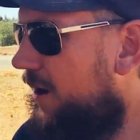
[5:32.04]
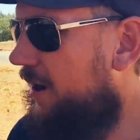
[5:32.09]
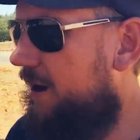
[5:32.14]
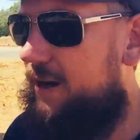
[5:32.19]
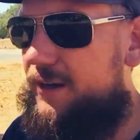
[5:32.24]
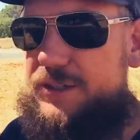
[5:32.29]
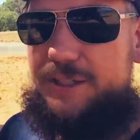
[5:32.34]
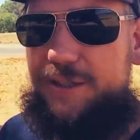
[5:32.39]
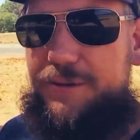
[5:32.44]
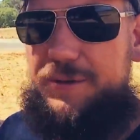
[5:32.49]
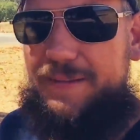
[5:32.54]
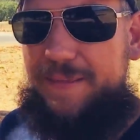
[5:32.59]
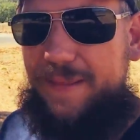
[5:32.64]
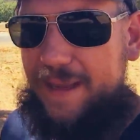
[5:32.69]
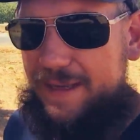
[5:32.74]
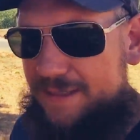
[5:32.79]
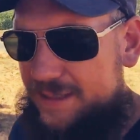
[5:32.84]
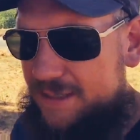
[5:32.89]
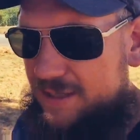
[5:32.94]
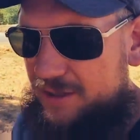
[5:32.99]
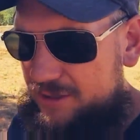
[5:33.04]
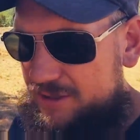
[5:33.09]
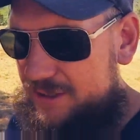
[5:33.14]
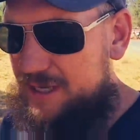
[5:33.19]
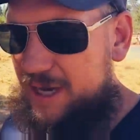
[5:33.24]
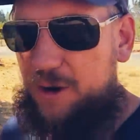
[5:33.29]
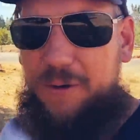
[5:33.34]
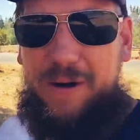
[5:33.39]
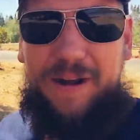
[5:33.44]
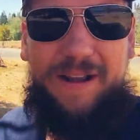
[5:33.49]
are doing this.
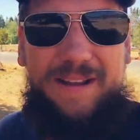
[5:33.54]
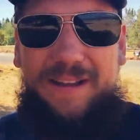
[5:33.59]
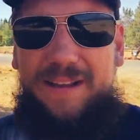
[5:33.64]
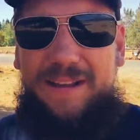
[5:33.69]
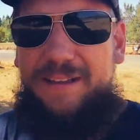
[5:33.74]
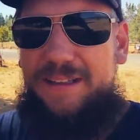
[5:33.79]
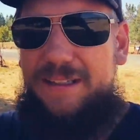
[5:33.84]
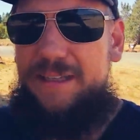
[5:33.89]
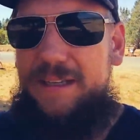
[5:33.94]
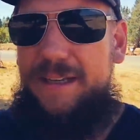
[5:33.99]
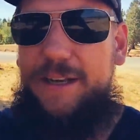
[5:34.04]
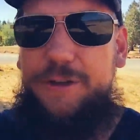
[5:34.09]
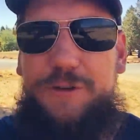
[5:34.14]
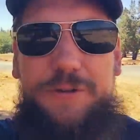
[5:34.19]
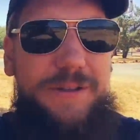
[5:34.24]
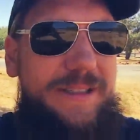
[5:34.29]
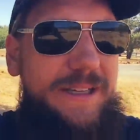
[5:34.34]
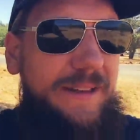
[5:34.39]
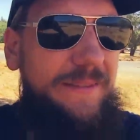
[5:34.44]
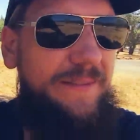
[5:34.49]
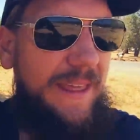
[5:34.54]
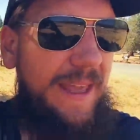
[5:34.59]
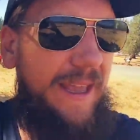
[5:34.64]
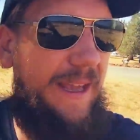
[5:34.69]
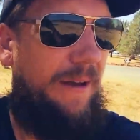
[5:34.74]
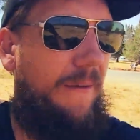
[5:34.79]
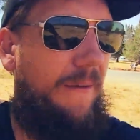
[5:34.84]
So it's an interesting thing.